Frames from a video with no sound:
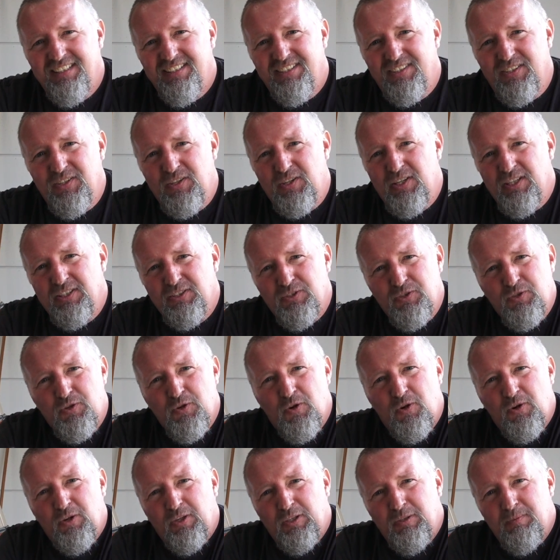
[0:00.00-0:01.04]
You can
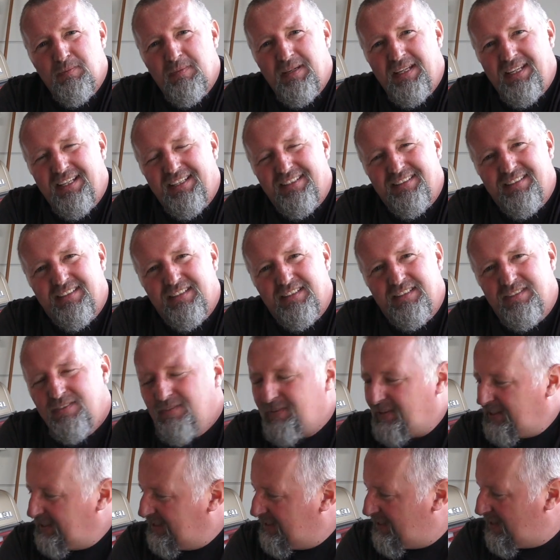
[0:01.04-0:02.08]
join me in this
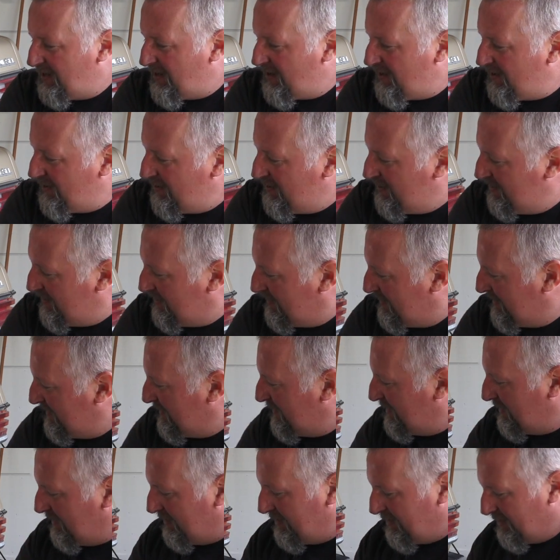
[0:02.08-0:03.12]
video
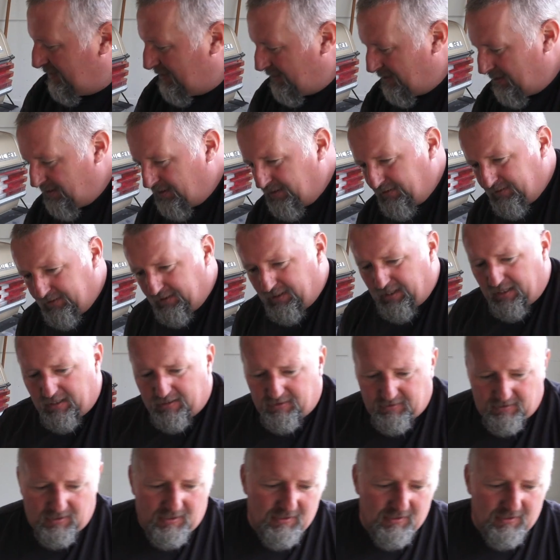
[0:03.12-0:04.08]
on that